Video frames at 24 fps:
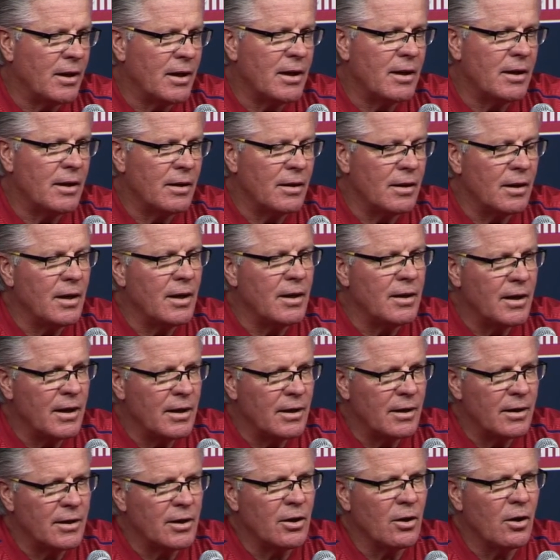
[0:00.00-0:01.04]
he
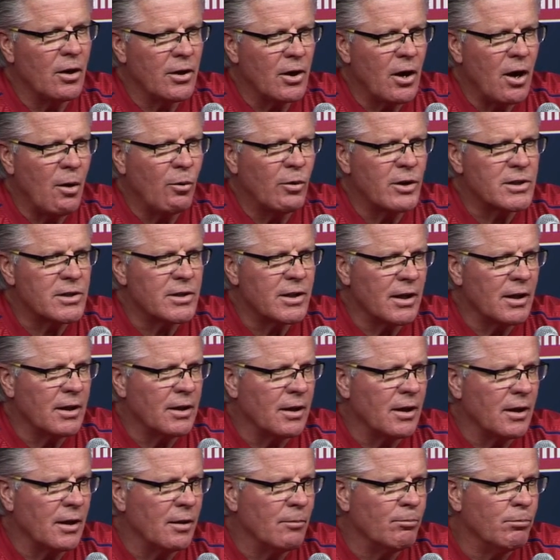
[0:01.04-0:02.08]
needed, you know, you always need a
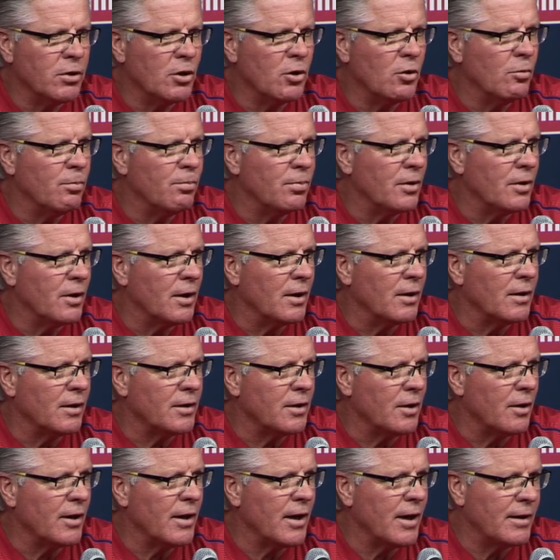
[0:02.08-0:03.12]
little bloop or,
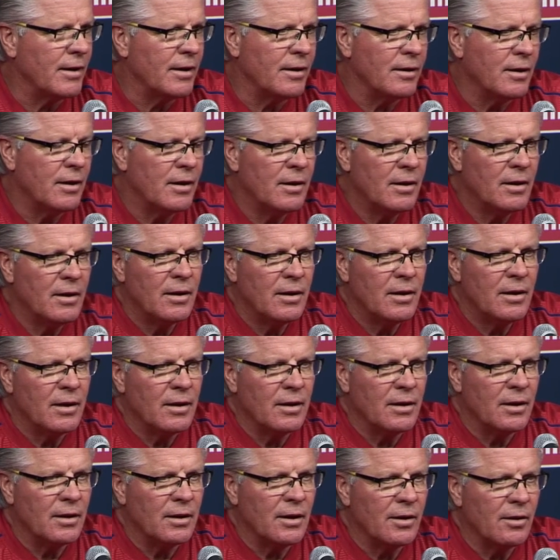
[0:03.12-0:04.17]
you know, he had the
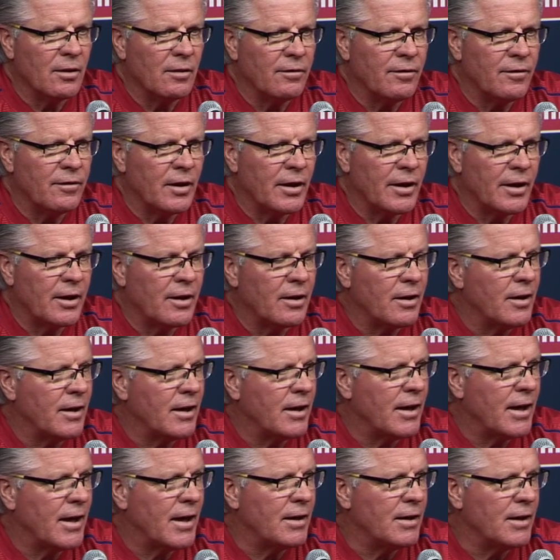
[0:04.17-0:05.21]
little flare, and
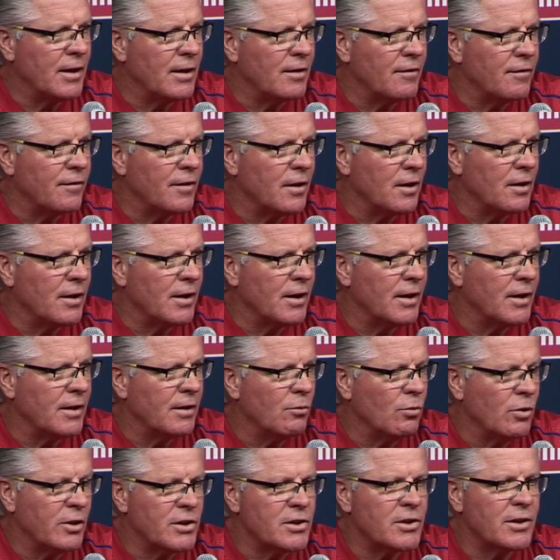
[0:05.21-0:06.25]
then he had the infield
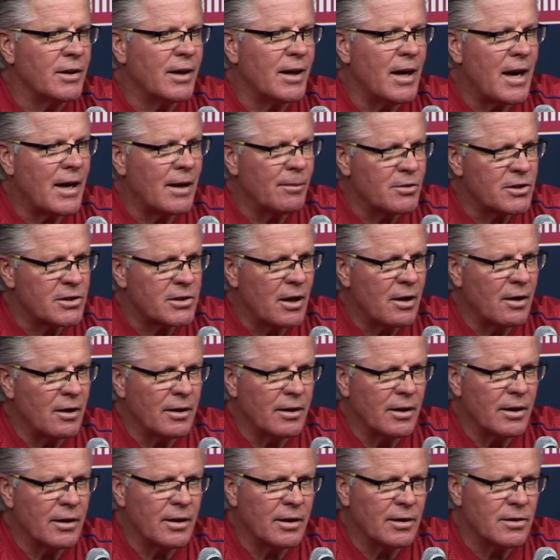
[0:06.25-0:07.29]
hit, which got him
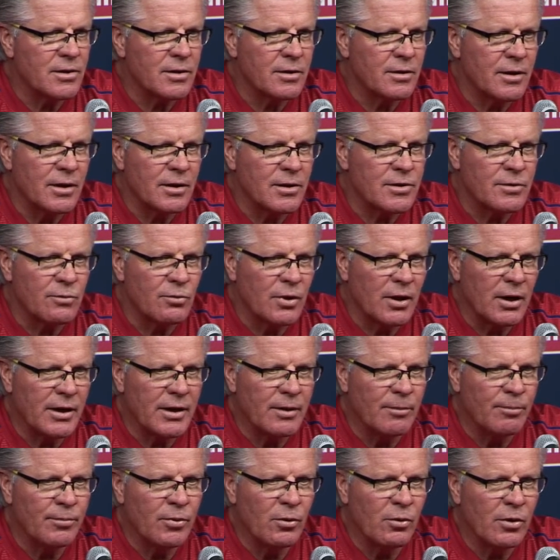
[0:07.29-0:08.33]
started. And it's
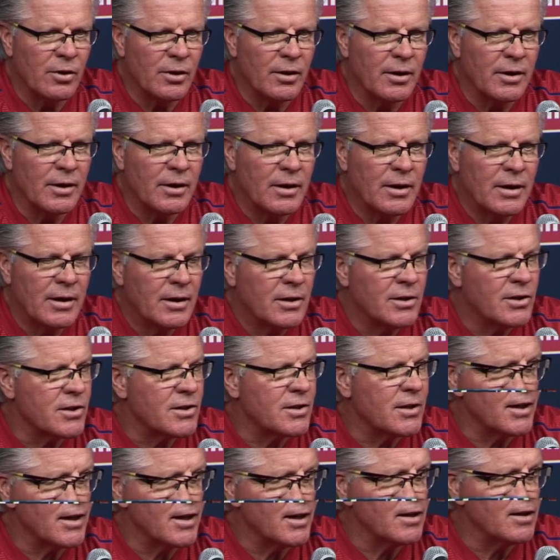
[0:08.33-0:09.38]
really important
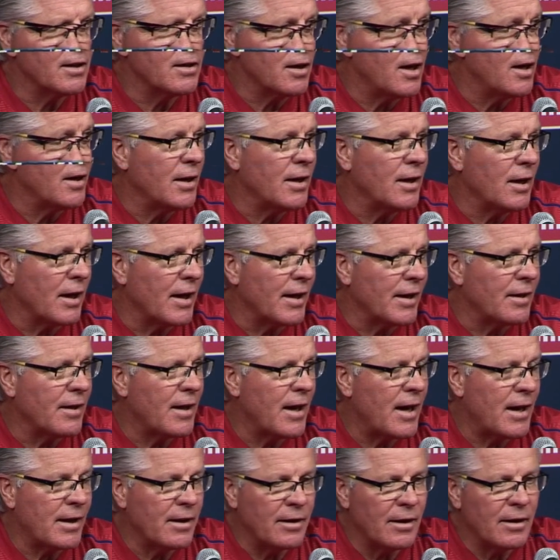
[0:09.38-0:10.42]
just to get a hit like
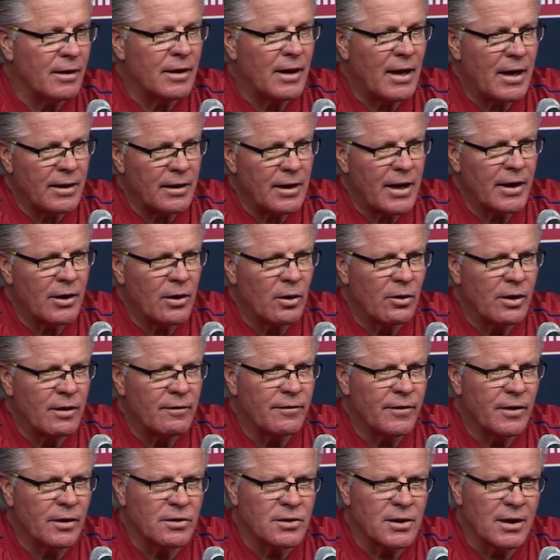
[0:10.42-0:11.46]
that, and I know he
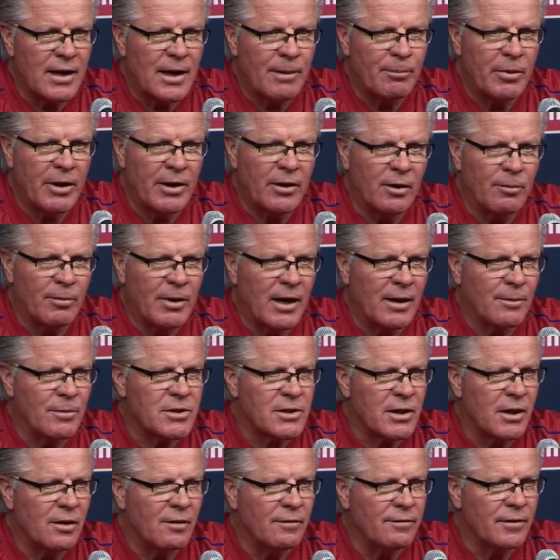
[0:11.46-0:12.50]
feels a lot better about
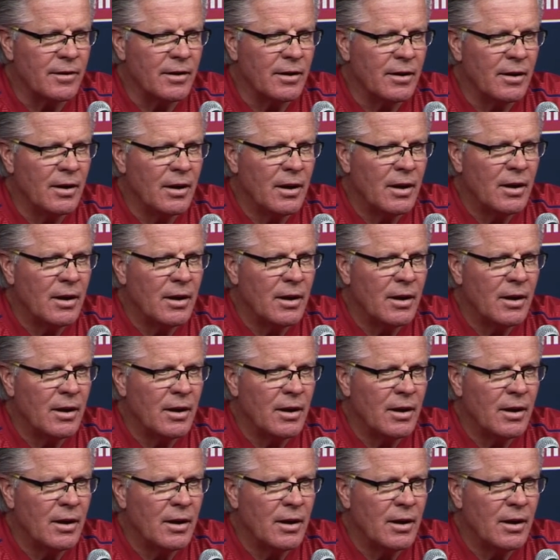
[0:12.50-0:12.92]
himself, and